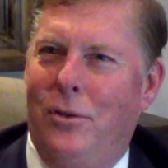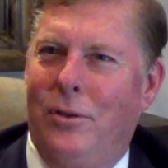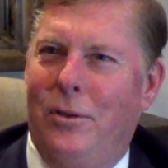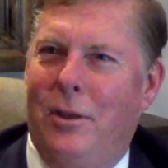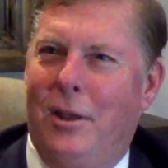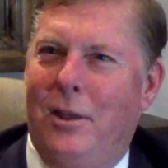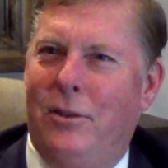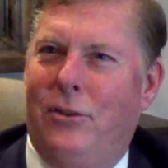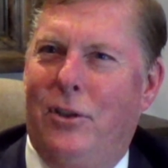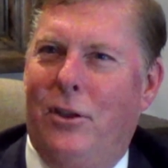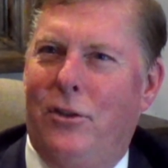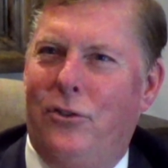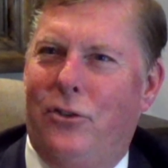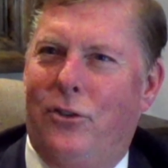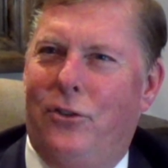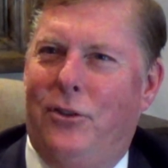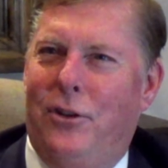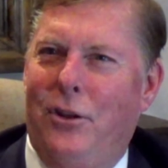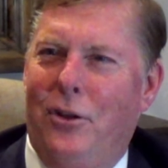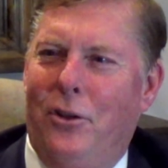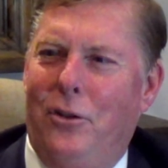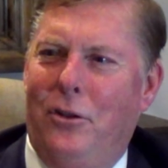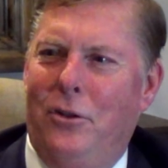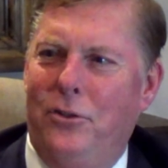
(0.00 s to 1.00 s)
is it
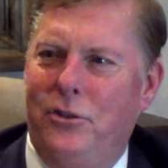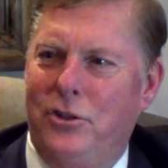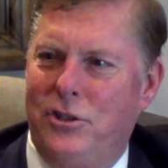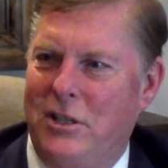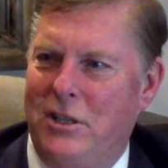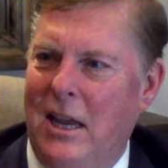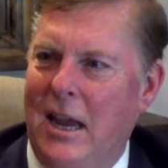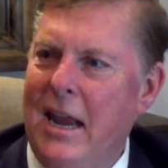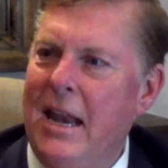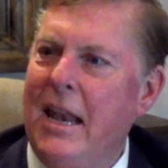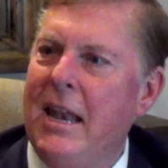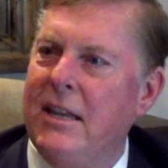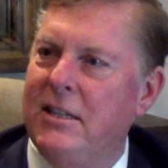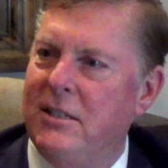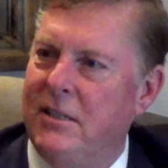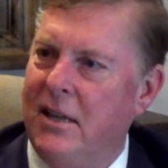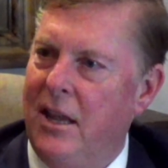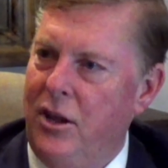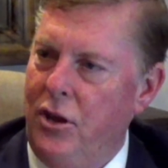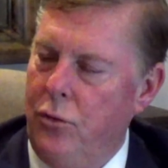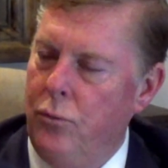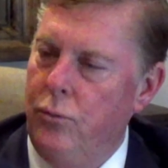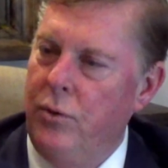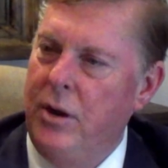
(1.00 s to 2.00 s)
still seen as a
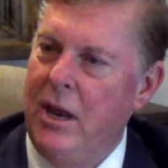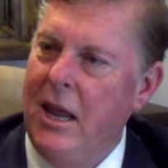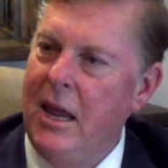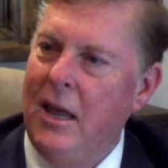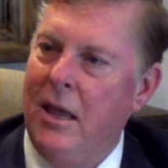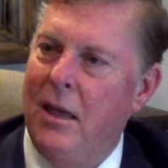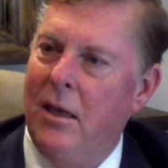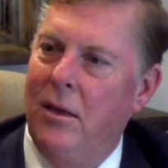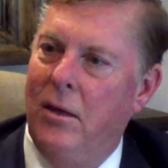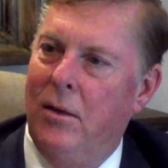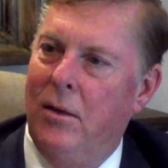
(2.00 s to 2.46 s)
unique,